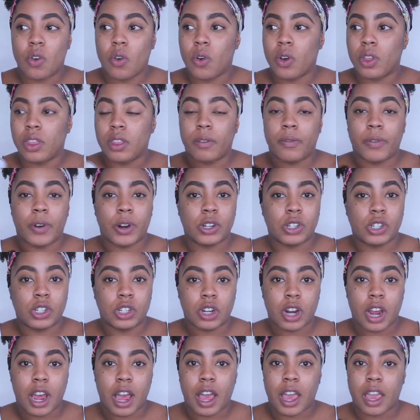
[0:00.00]
on the first
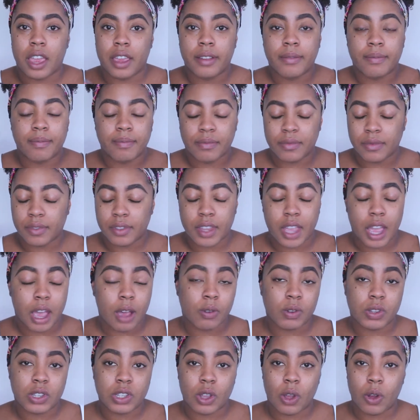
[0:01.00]
try,
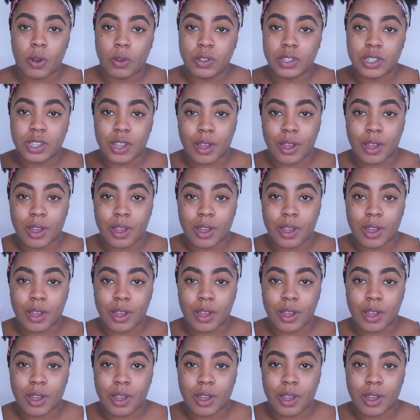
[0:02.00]
I was sold.